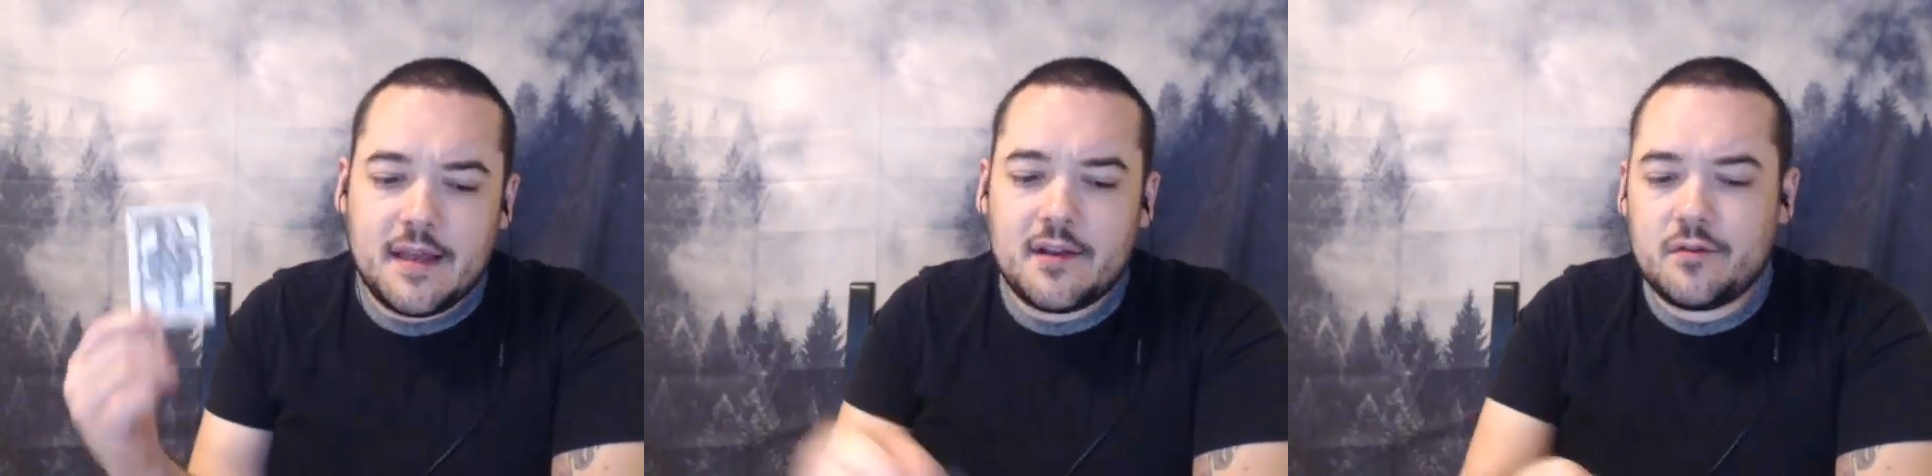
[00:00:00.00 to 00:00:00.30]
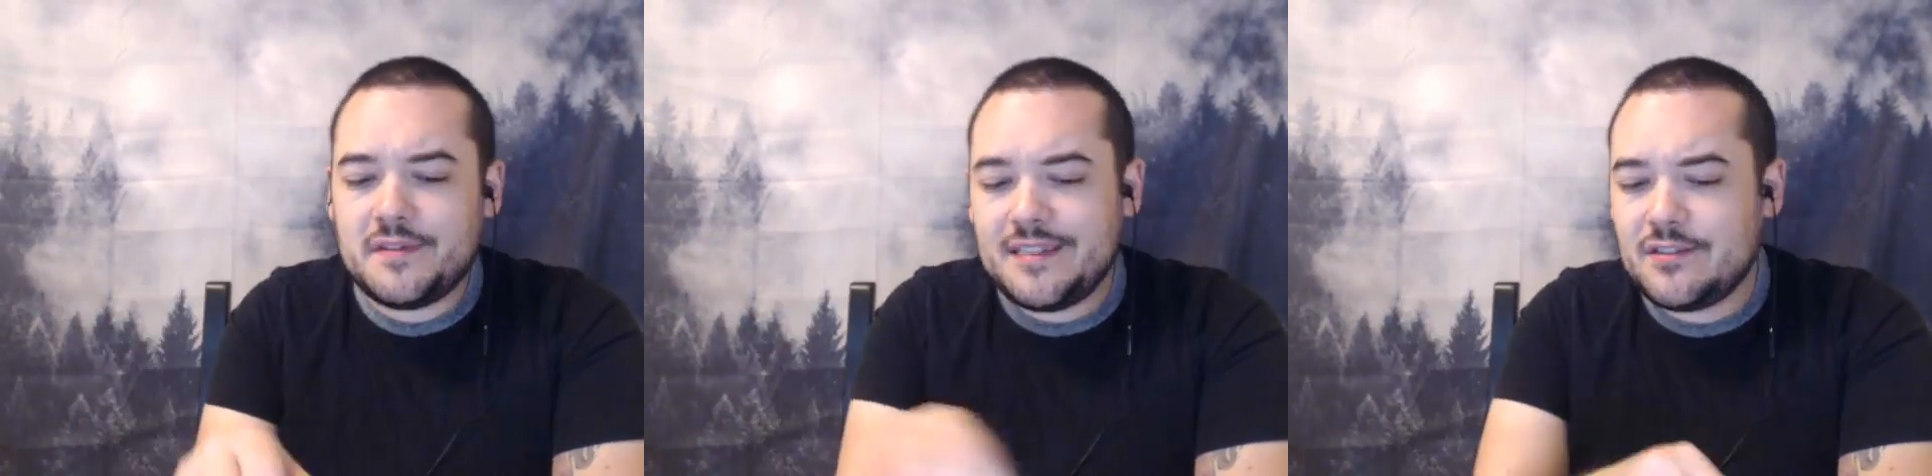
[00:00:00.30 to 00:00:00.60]
you
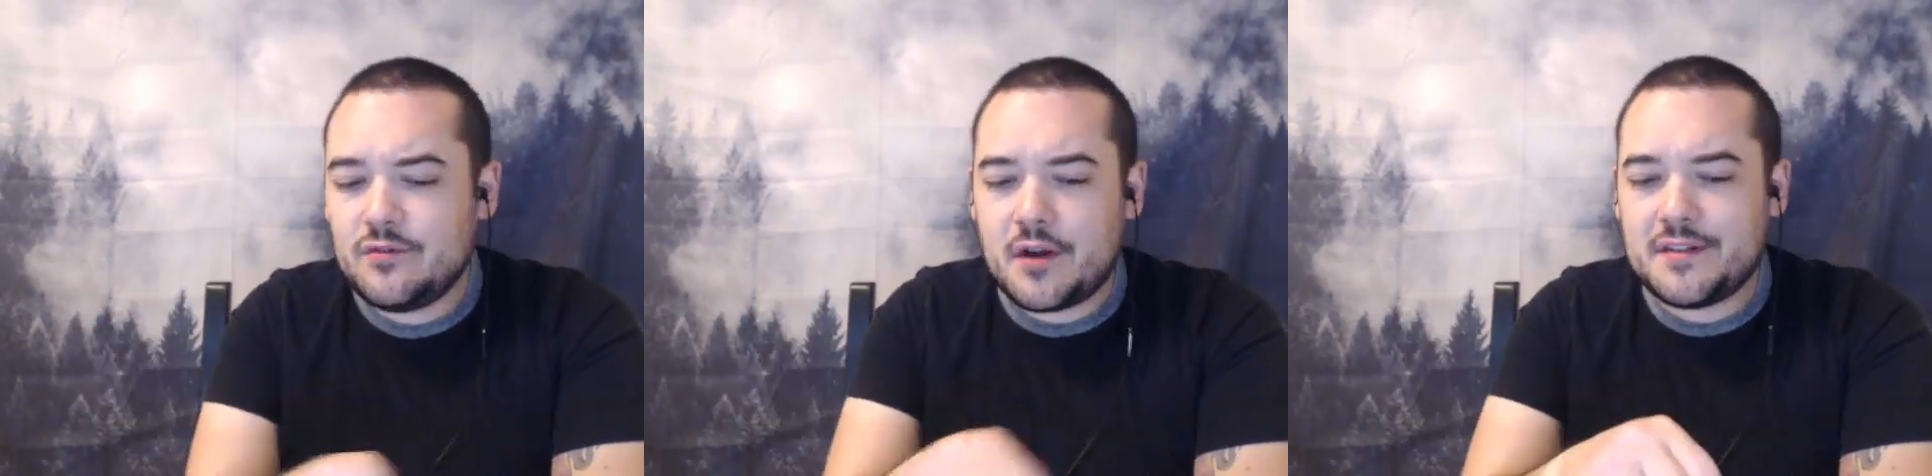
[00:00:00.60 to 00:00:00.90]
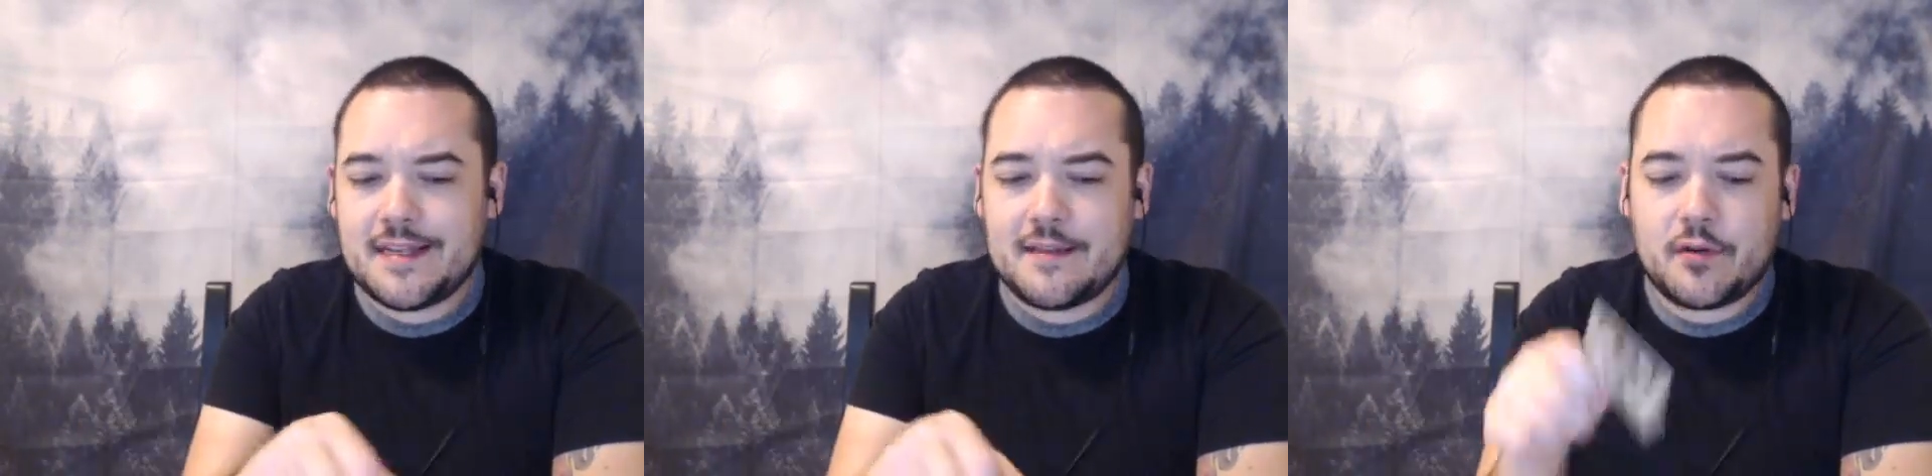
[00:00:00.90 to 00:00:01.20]
know these two cards
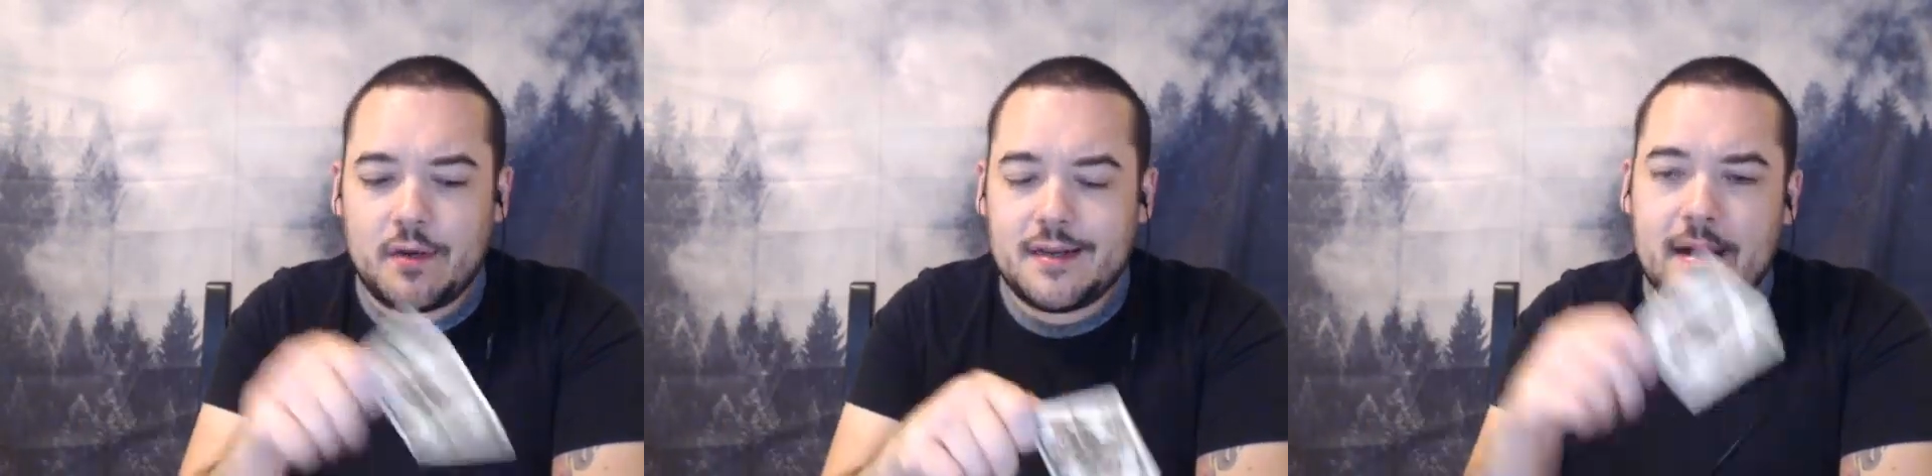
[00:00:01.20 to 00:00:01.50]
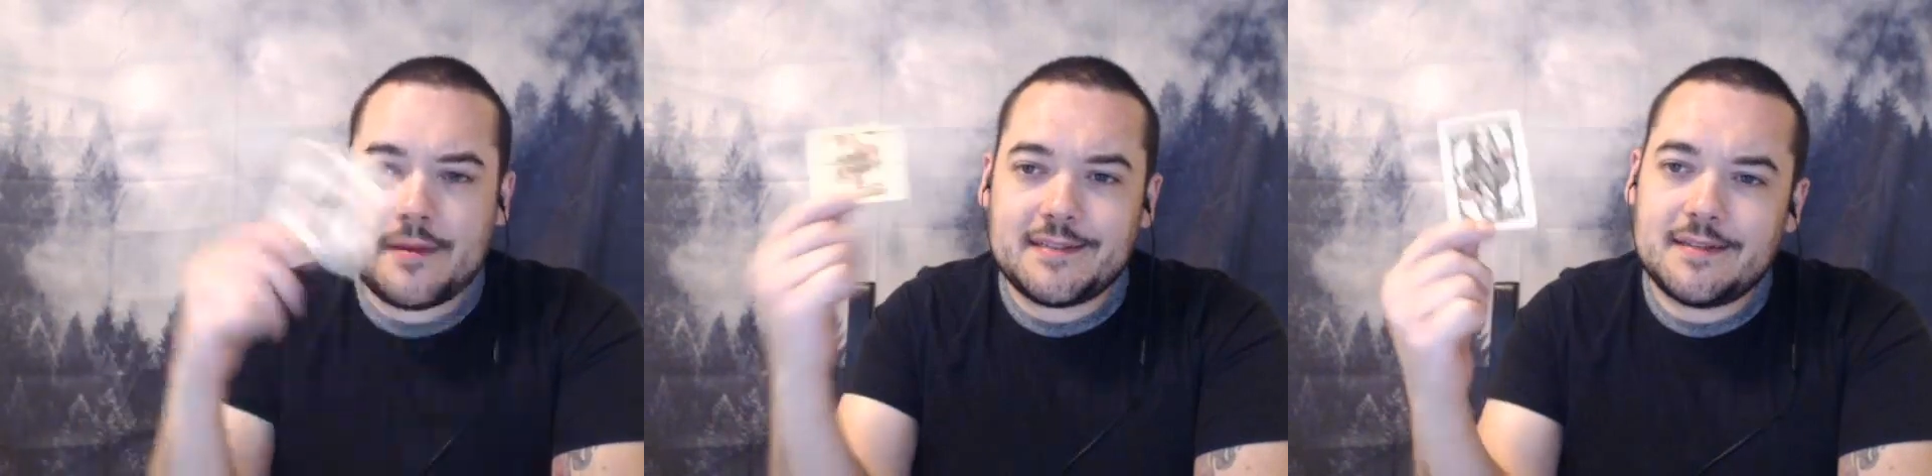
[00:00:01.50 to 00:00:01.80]
together queen of
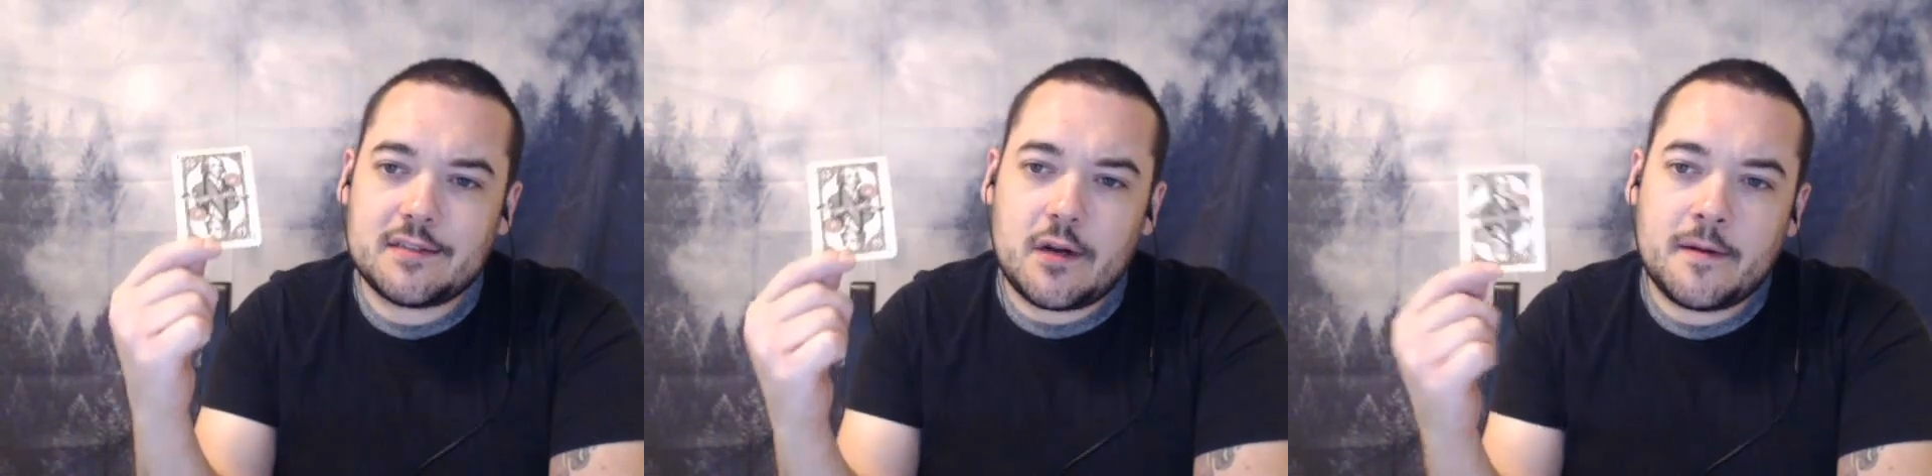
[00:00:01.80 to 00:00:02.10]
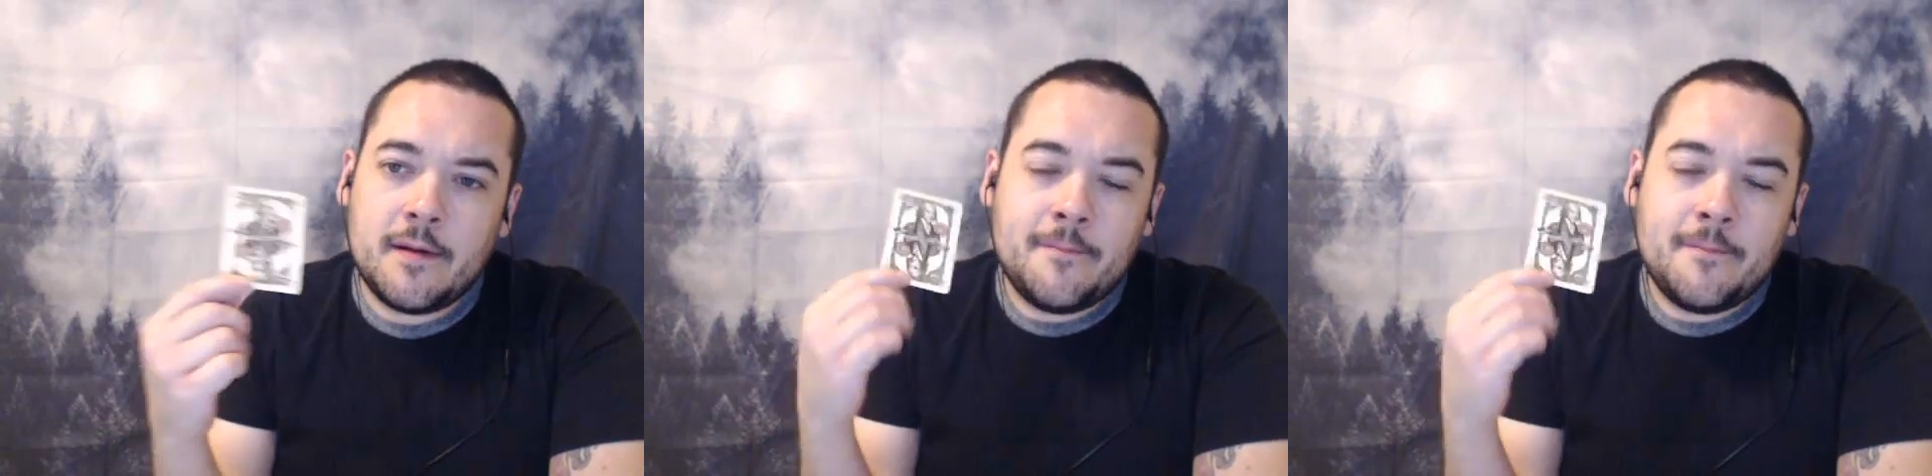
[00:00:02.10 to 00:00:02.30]
diamonds this card